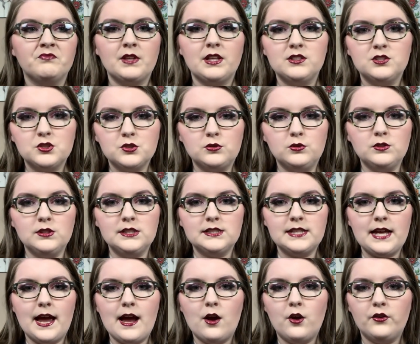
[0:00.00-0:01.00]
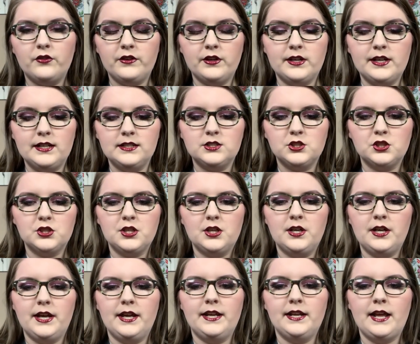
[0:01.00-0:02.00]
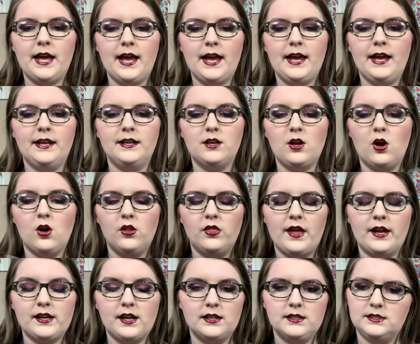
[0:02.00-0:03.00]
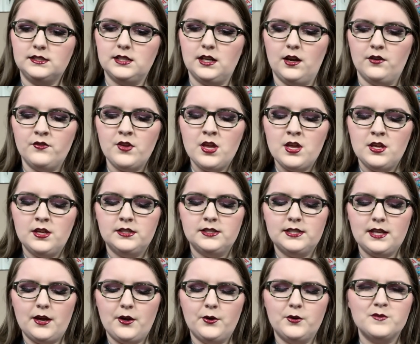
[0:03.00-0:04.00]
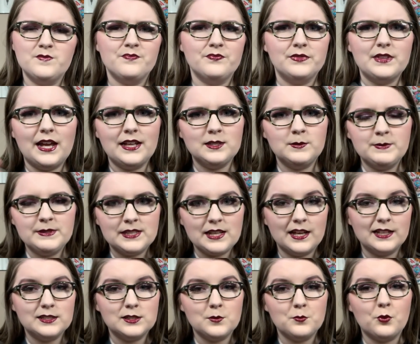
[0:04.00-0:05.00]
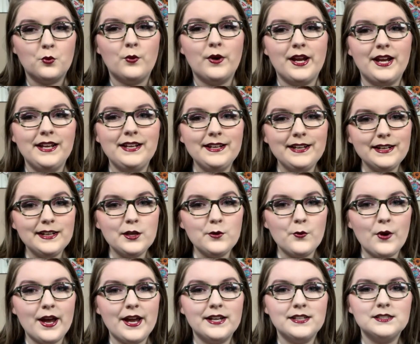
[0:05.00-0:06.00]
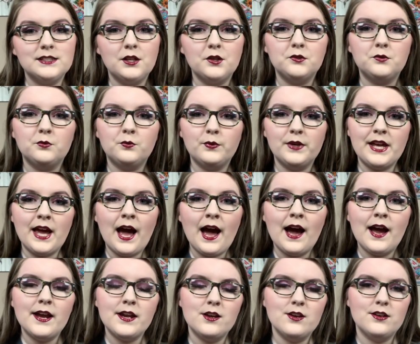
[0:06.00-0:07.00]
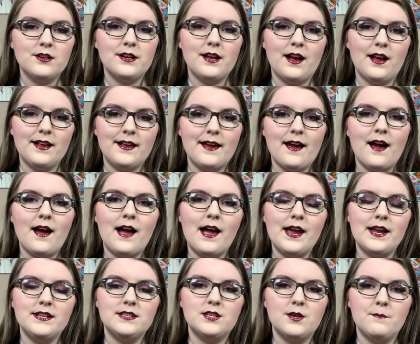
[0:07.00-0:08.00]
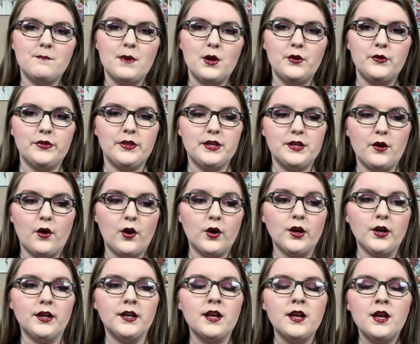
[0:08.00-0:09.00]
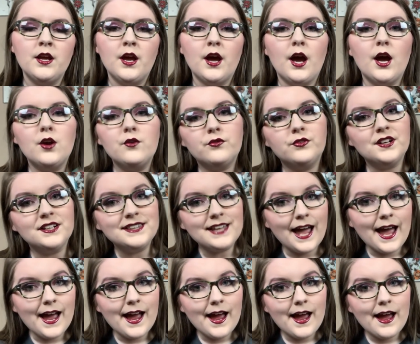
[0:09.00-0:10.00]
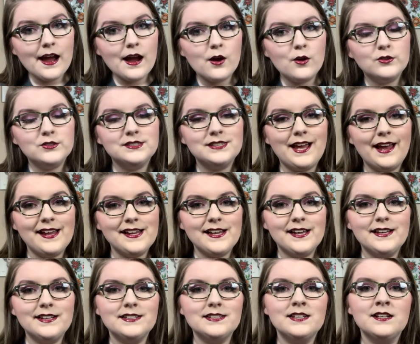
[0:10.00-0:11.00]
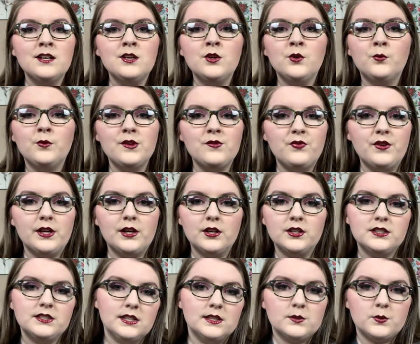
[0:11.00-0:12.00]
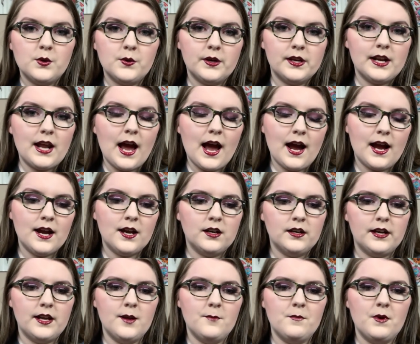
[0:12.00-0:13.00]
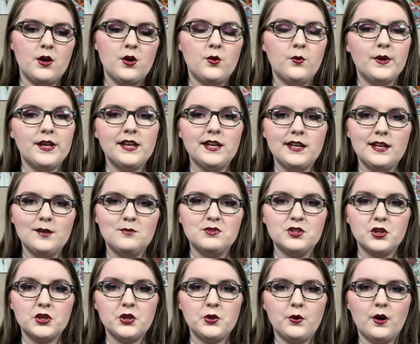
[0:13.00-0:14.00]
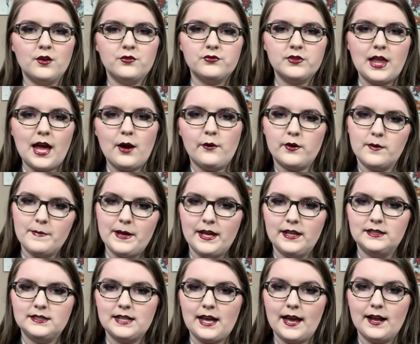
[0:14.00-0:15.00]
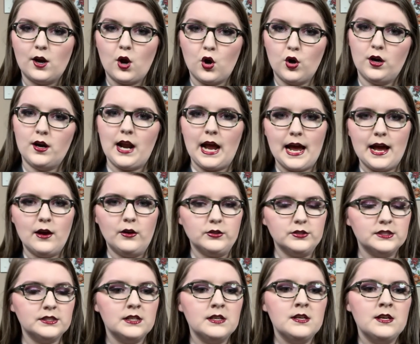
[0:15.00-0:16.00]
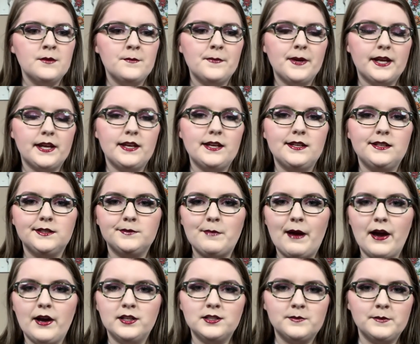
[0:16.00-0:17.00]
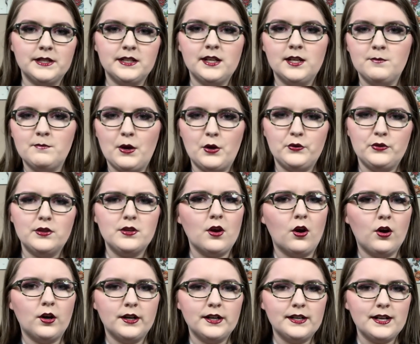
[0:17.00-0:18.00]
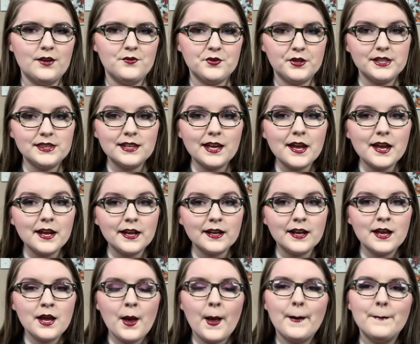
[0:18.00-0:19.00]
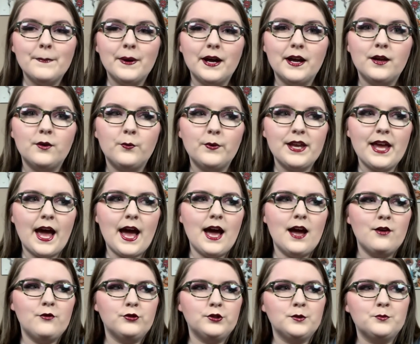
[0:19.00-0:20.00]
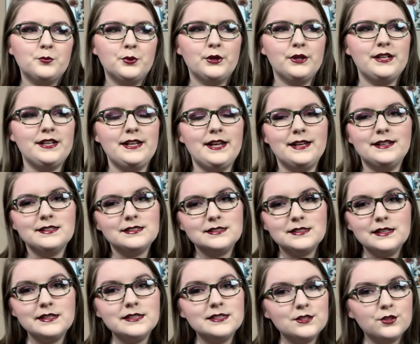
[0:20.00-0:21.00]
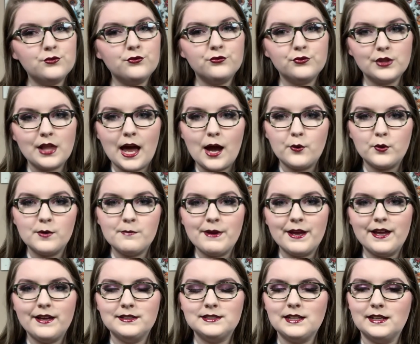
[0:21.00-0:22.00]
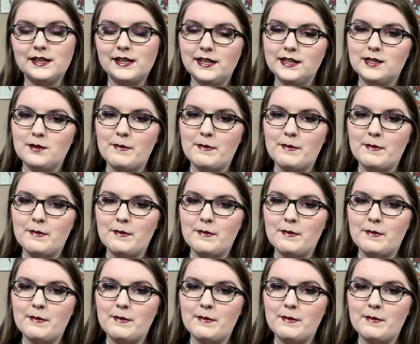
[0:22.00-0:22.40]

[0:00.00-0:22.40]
school is out, their kids are done, and all that kind of stuff. So that's besides the point. Anyway, so we hired a guy to mow the yard over at that house, and we figured since we were going to hire him, we could get him to do our flower beds at our house, because my husband can mow the yard and everything, but we have some pretty extensive flower beds like in the